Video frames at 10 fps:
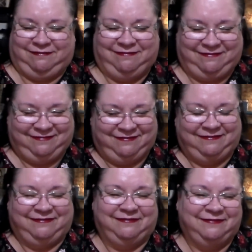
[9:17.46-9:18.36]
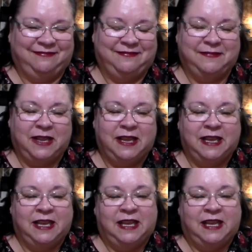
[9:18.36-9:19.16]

Nothing is said.